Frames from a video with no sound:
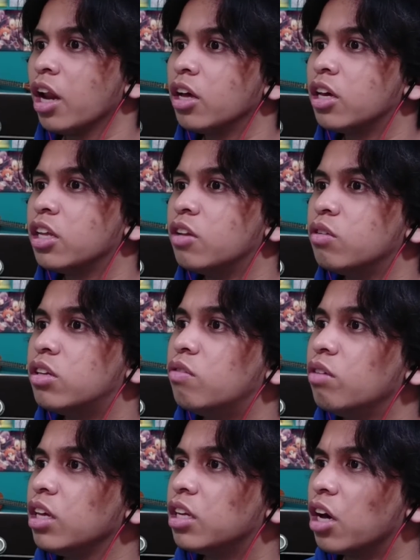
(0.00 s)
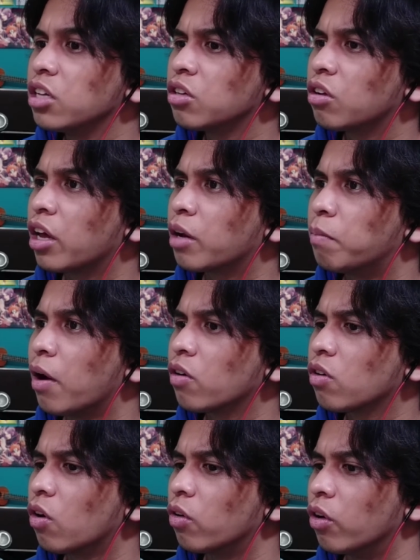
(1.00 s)
He really does look like
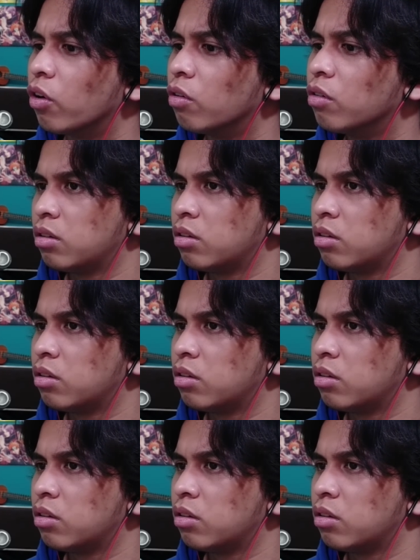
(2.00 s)
Bakugo, though.